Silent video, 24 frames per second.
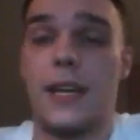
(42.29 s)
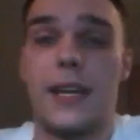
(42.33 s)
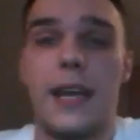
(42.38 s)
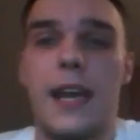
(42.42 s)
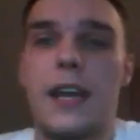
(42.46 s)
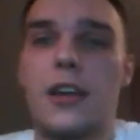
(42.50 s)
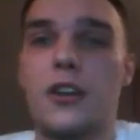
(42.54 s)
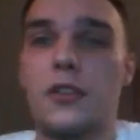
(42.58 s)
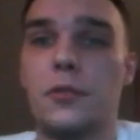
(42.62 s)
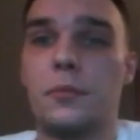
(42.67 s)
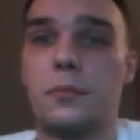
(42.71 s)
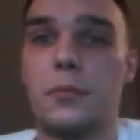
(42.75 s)
Like,
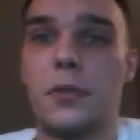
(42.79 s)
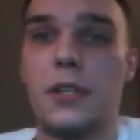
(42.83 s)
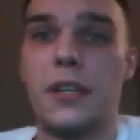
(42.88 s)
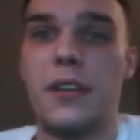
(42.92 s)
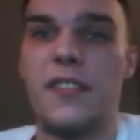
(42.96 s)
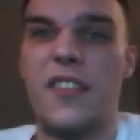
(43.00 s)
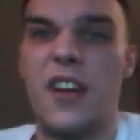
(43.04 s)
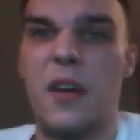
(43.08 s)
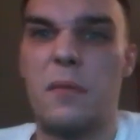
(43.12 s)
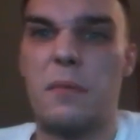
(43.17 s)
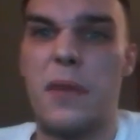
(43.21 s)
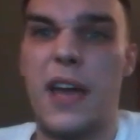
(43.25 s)
I couldn't
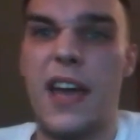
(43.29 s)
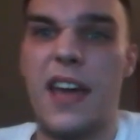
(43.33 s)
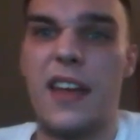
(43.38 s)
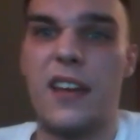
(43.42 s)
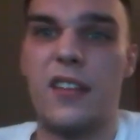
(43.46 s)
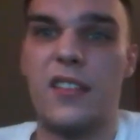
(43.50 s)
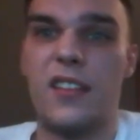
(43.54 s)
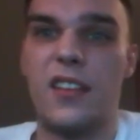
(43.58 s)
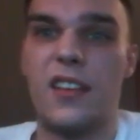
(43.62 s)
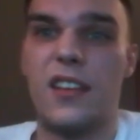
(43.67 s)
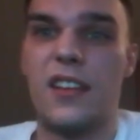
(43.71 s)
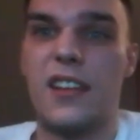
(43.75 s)
believe how bad
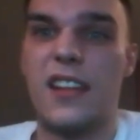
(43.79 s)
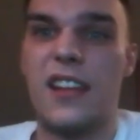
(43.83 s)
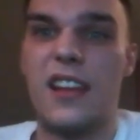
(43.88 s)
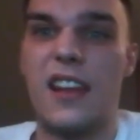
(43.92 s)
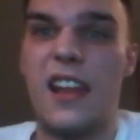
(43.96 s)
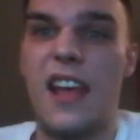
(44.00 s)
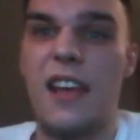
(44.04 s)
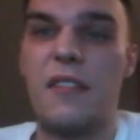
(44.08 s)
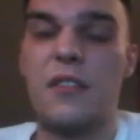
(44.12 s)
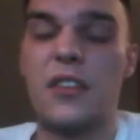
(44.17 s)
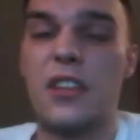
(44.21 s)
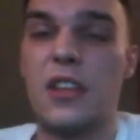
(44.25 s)
it did, and
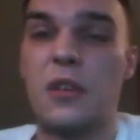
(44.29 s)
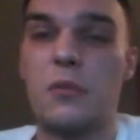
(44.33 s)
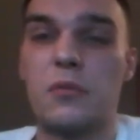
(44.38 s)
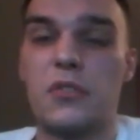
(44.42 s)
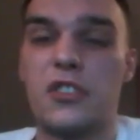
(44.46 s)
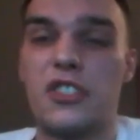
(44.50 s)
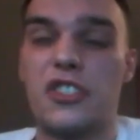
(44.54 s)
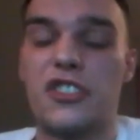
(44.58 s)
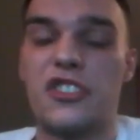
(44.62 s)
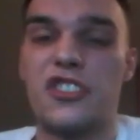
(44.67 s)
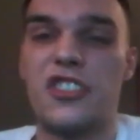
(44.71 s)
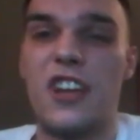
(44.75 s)
everything
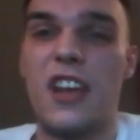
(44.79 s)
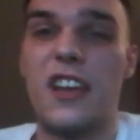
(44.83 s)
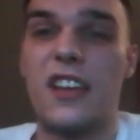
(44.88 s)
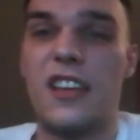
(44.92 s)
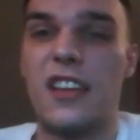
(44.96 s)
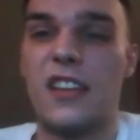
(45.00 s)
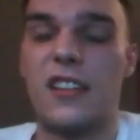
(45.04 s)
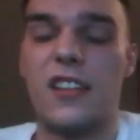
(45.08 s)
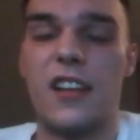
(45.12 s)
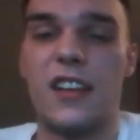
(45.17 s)
was just shaking.